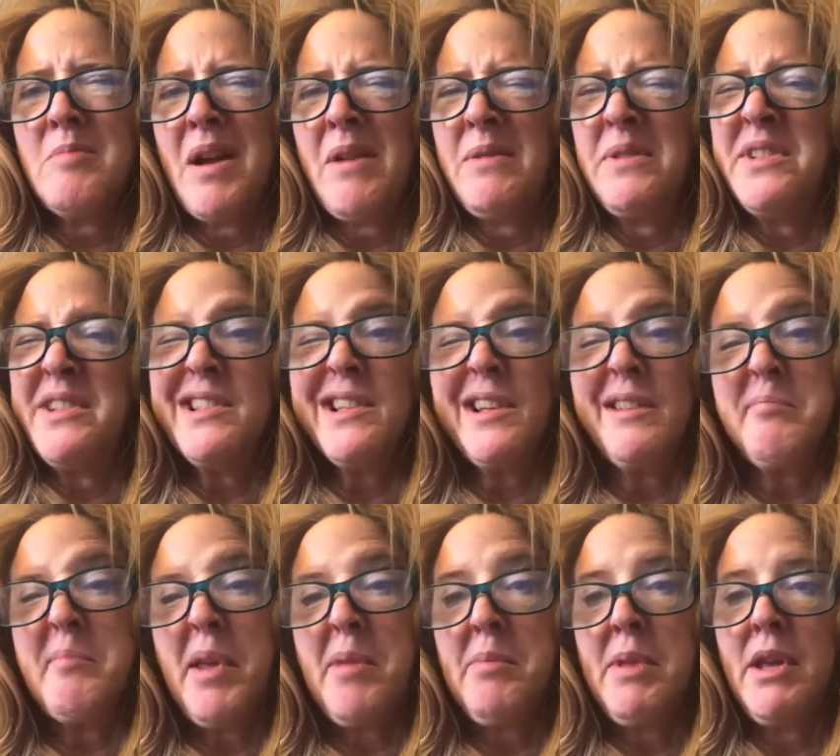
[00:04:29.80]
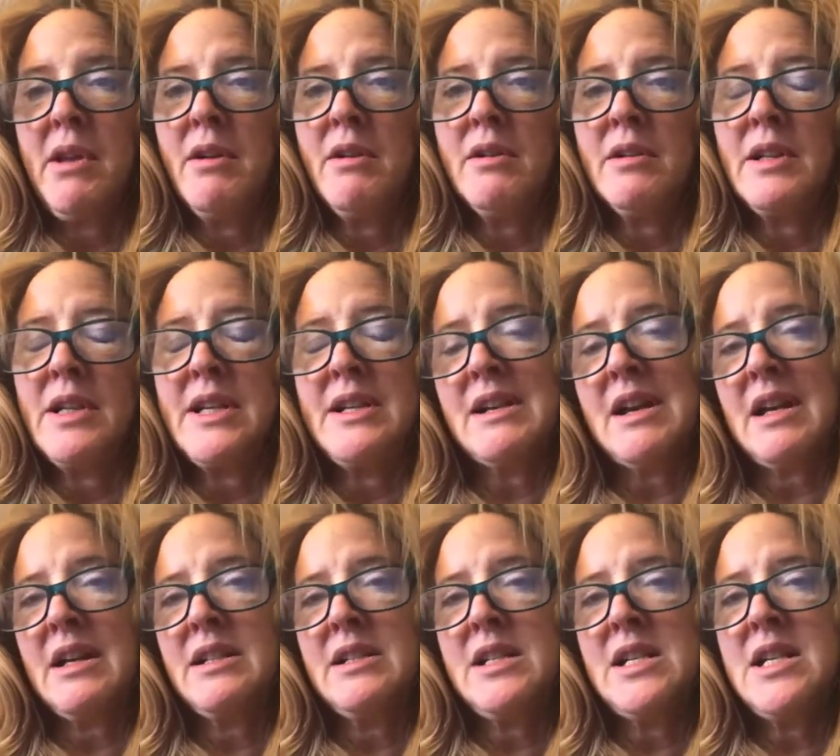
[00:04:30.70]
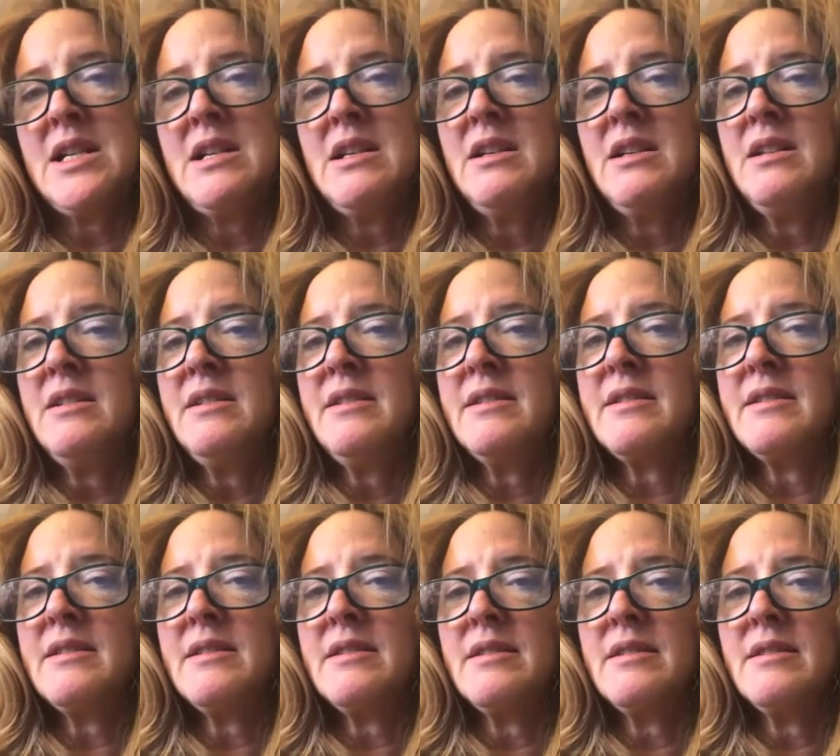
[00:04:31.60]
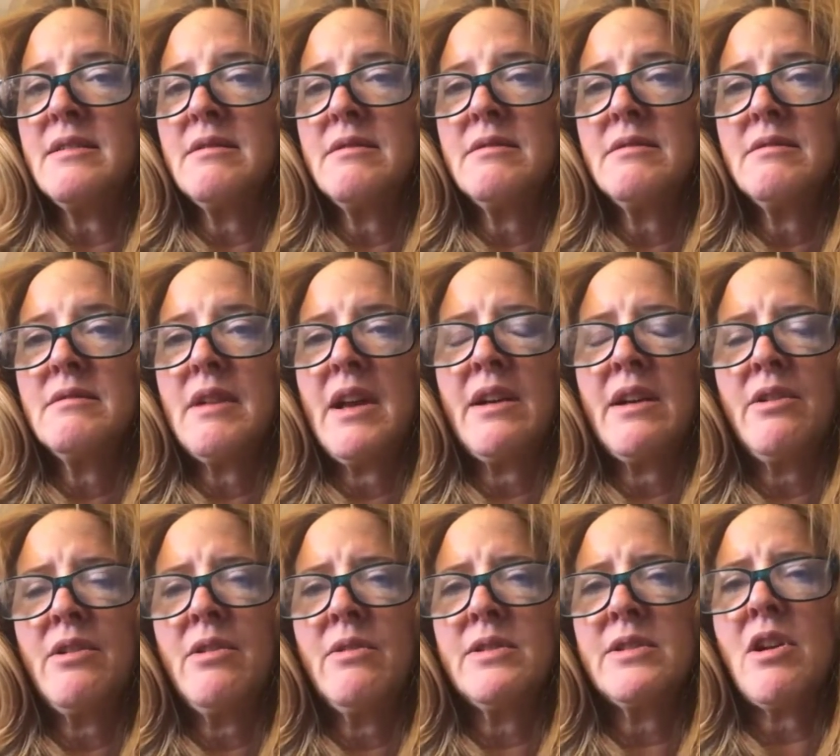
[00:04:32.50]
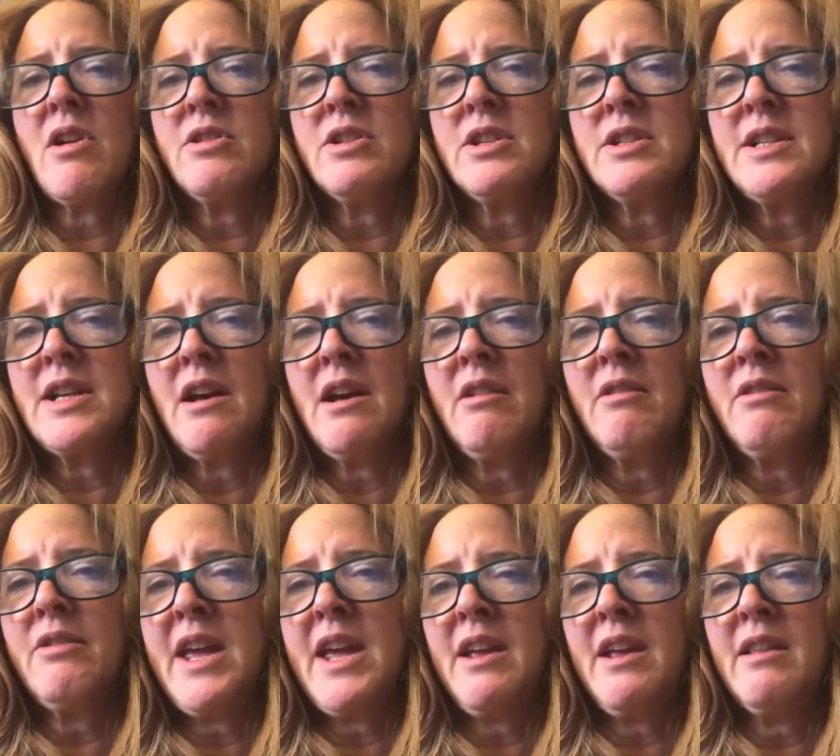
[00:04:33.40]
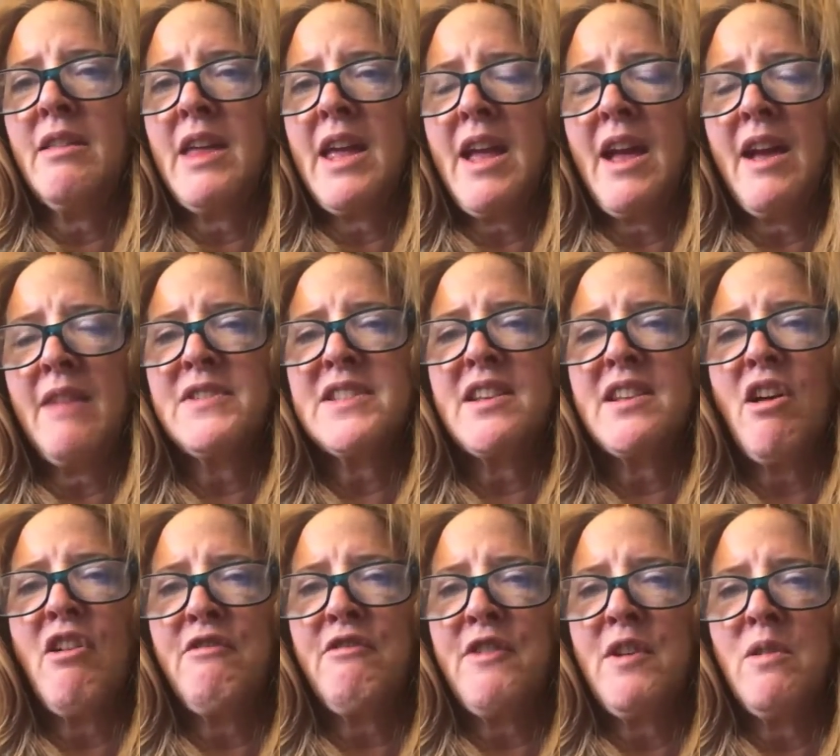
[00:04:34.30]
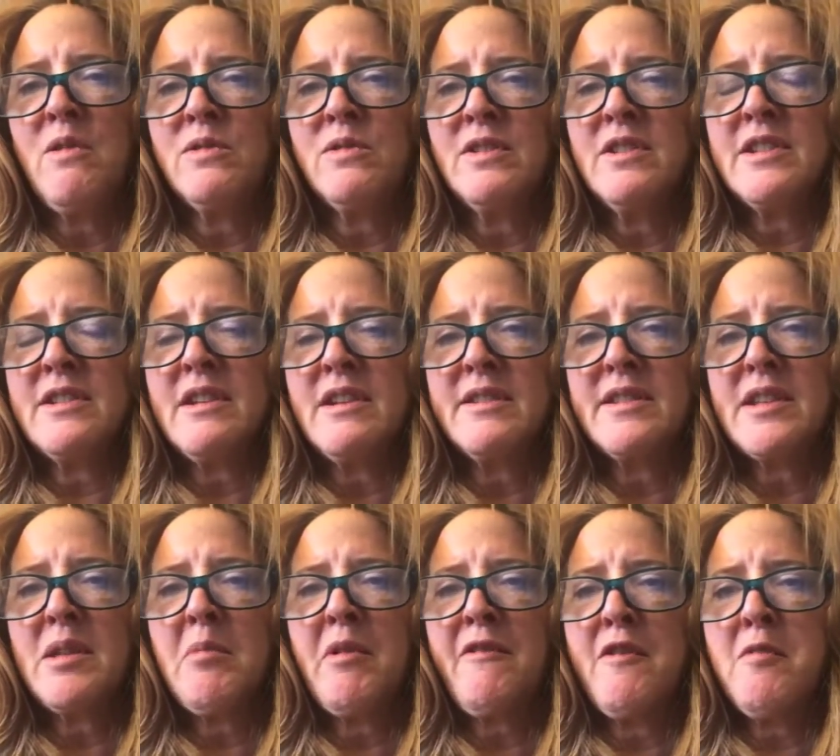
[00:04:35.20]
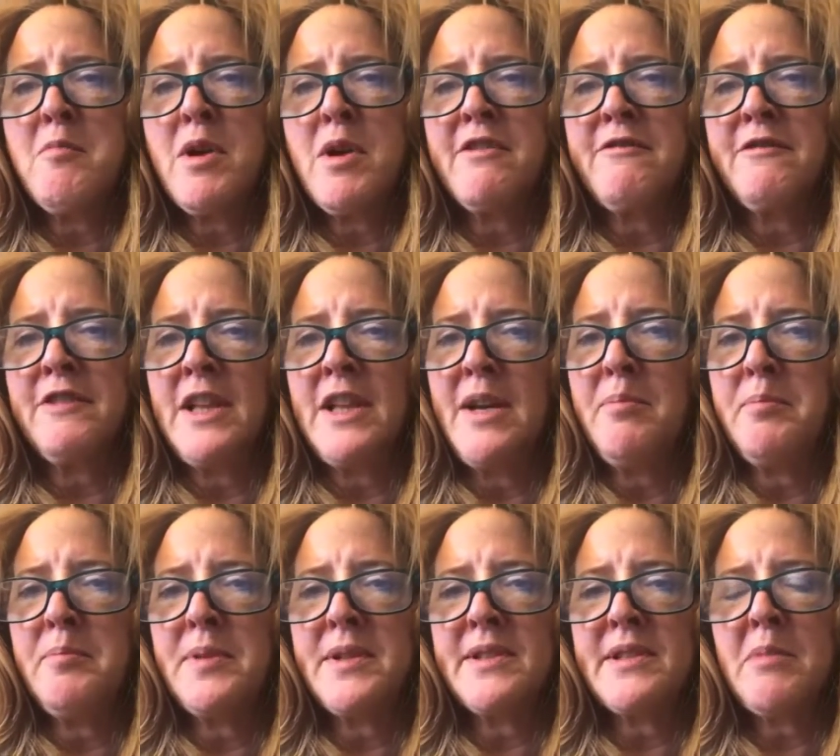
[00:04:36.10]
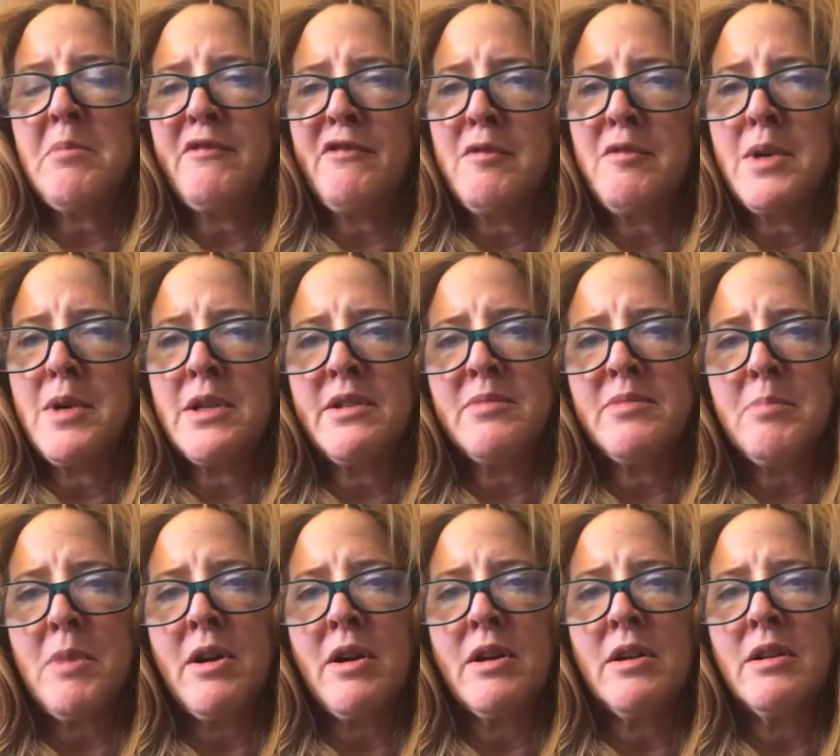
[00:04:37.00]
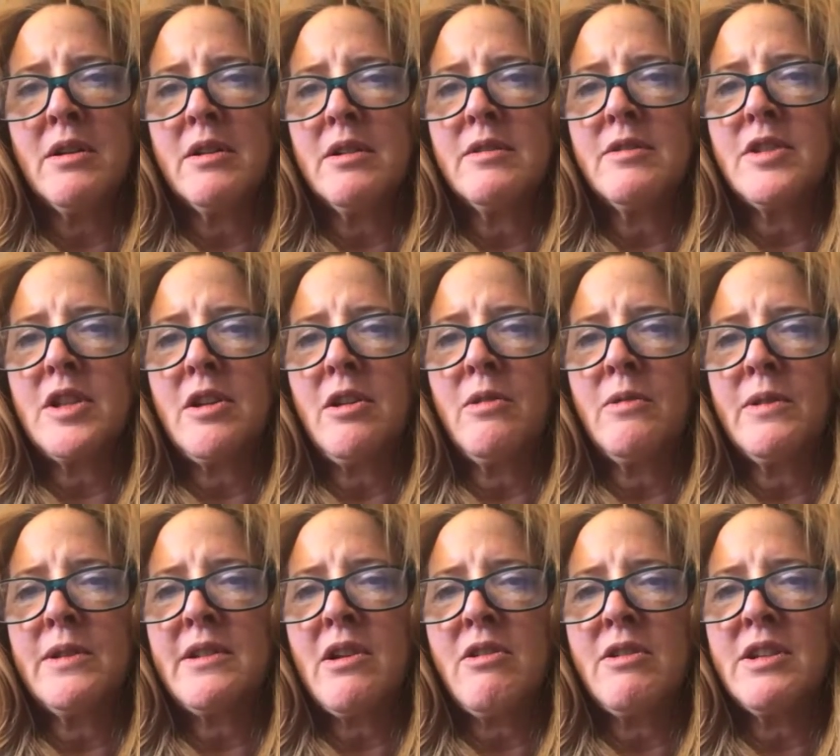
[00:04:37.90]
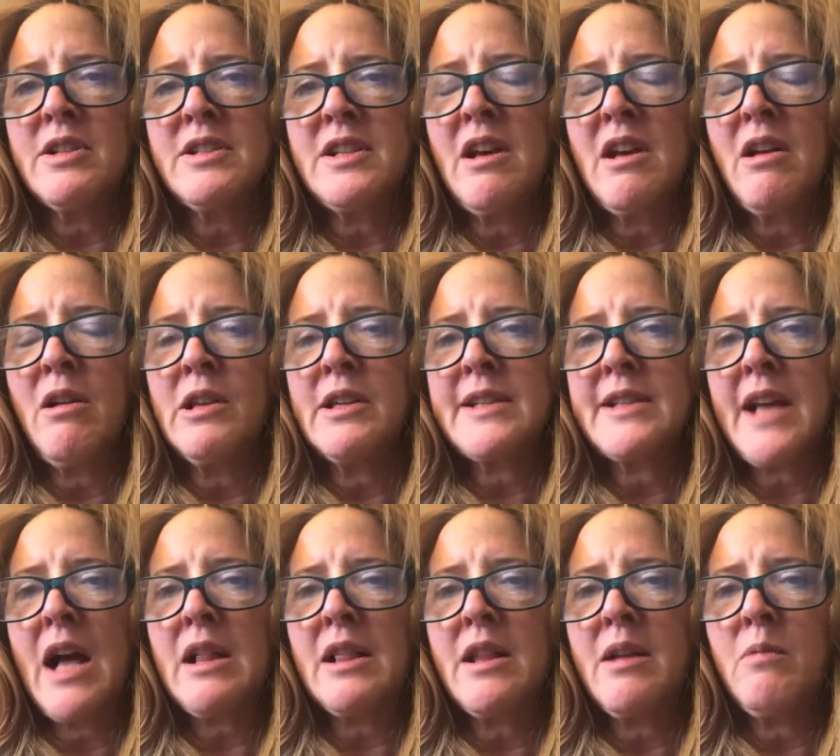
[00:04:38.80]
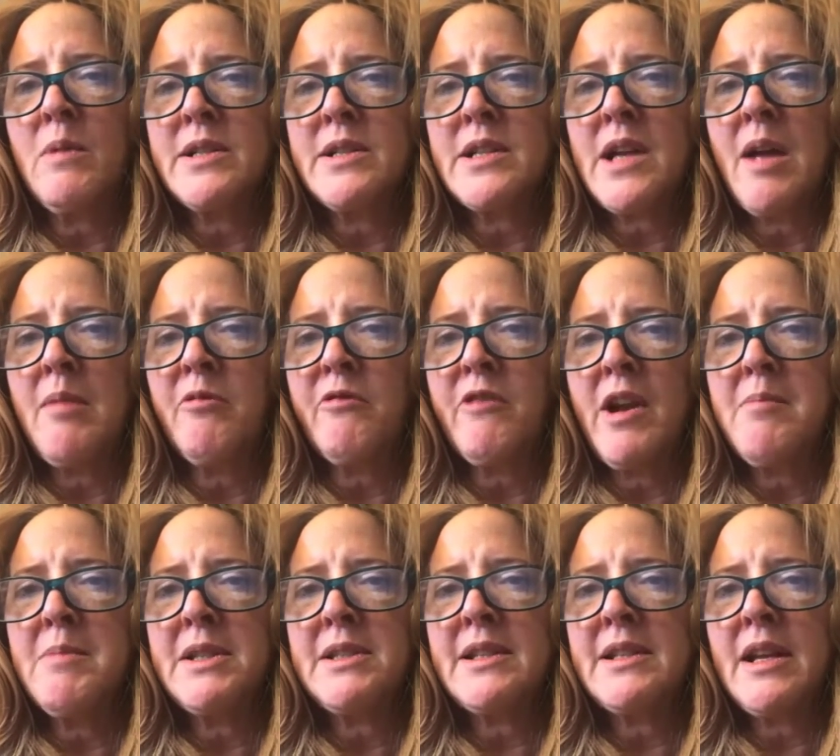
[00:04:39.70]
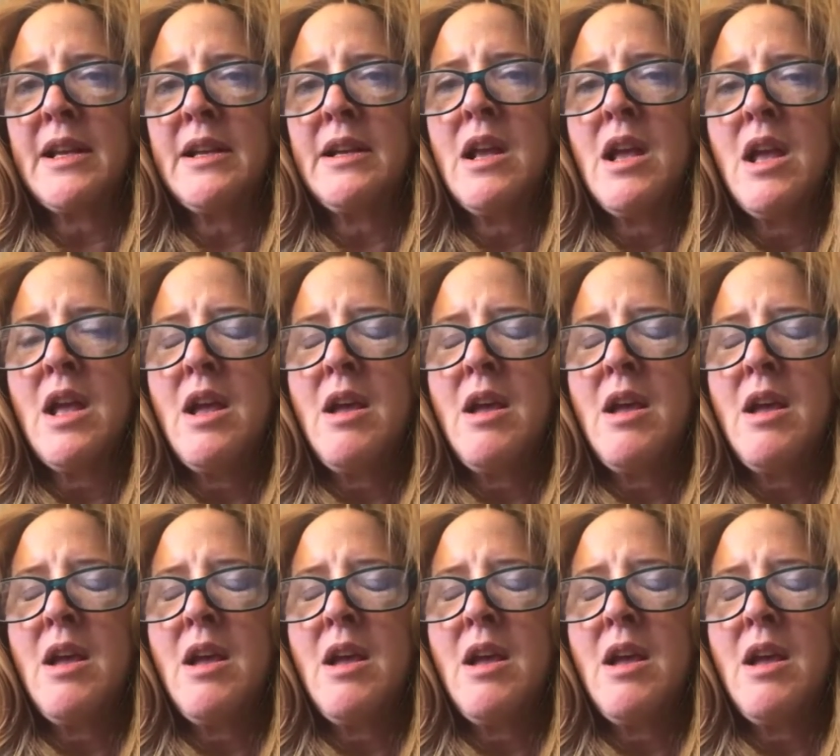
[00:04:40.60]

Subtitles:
I would say maybe early 90s. I don't know. It's hard to tell. They have cell phones. Some of them are flip, some of them are smart. So it's hard to tell exactly what time frame it's in.